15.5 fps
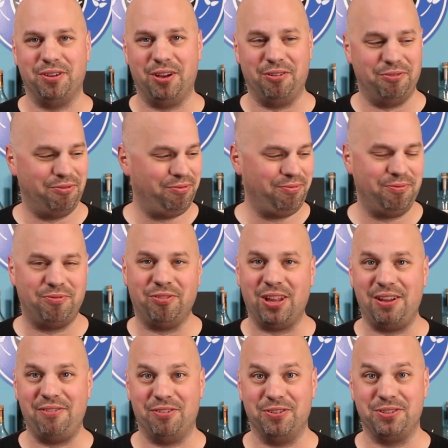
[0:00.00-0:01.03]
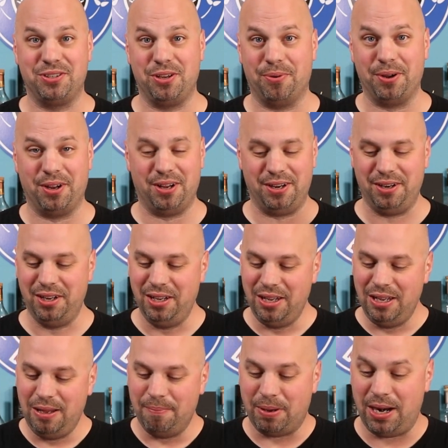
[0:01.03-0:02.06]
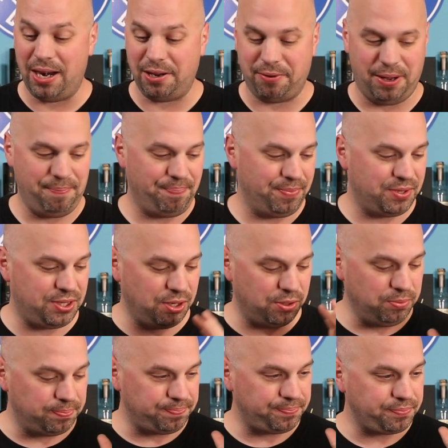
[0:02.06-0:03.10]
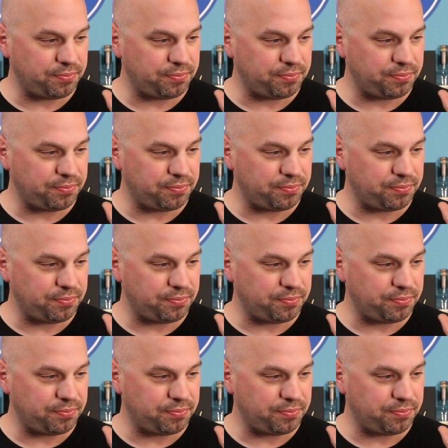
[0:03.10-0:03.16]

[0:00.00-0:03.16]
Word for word: of flavors going on. But anyway, so